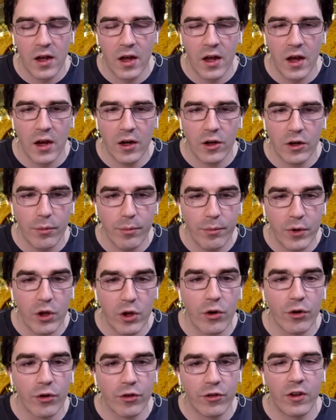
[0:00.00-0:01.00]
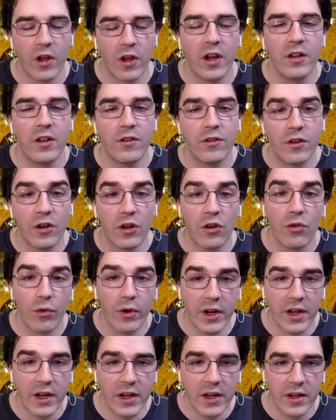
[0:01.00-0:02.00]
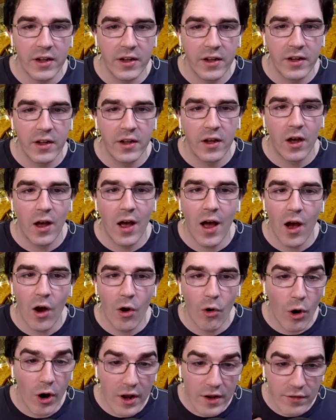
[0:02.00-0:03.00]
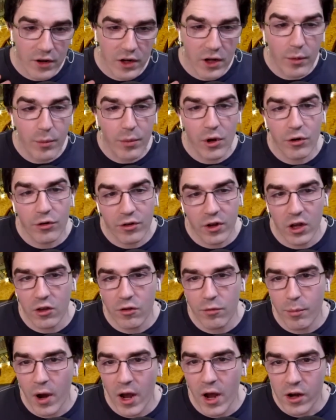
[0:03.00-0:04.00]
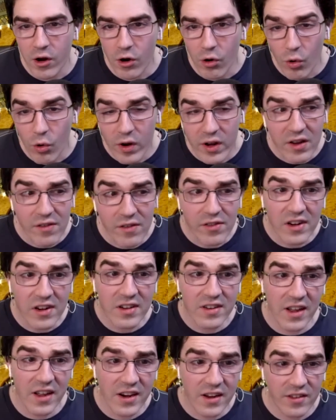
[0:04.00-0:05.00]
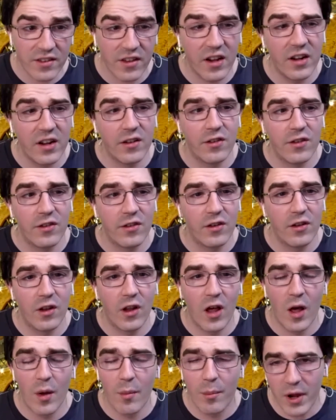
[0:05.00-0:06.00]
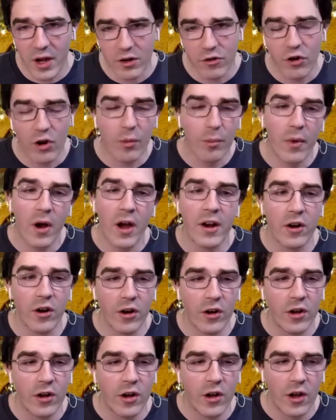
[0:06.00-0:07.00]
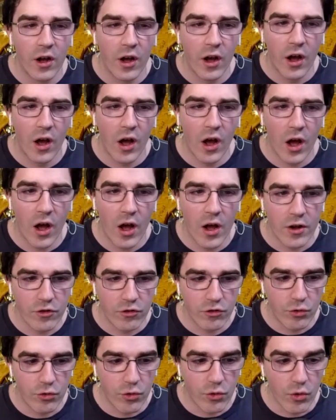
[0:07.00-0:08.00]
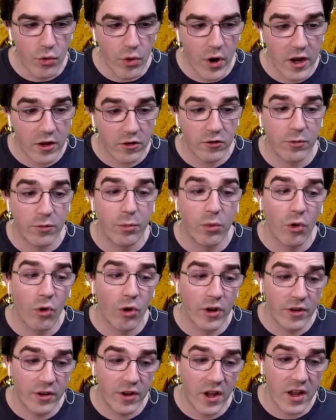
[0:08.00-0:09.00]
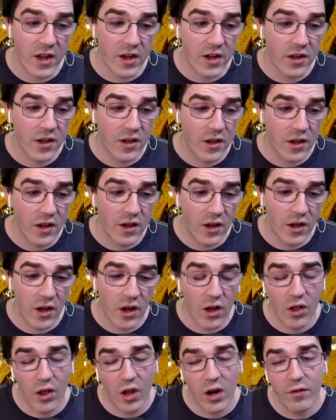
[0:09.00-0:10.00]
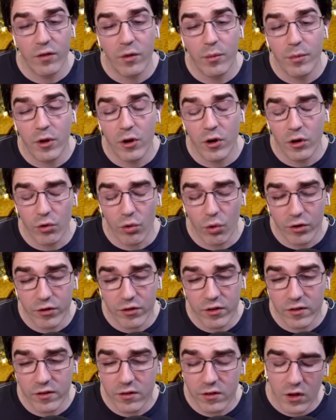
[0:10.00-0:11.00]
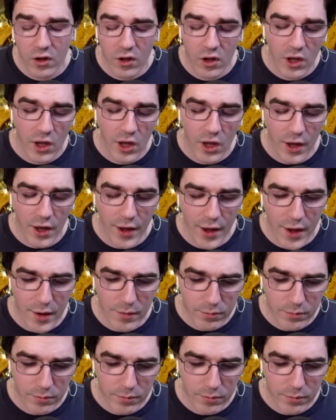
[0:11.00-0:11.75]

computer science degree uh, or even a computer science minor, or even a data science uh, major or minor uh, to explore and take uh, a lot of computing courses. Um,